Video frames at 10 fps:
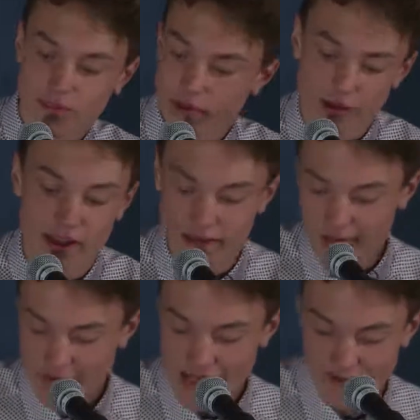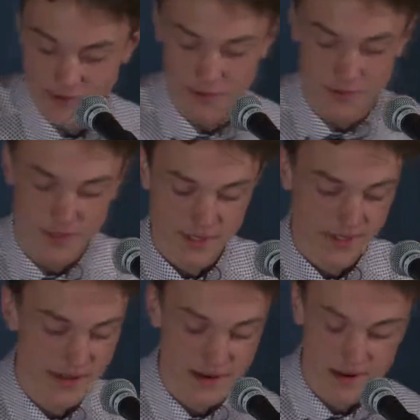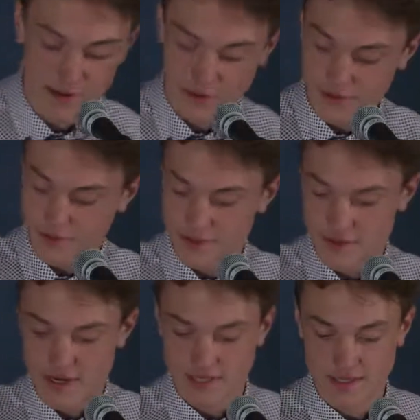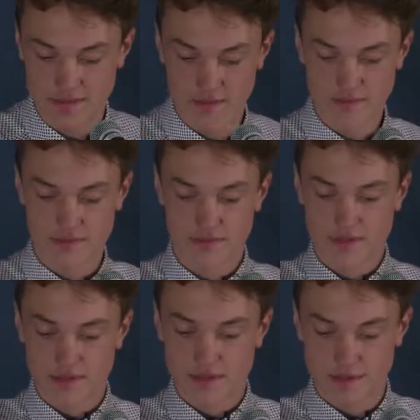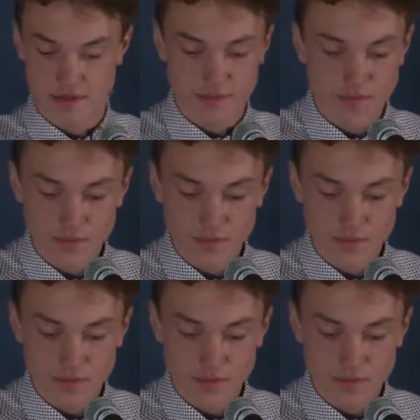Okay, you don't have to, because I'll do a trick to do it.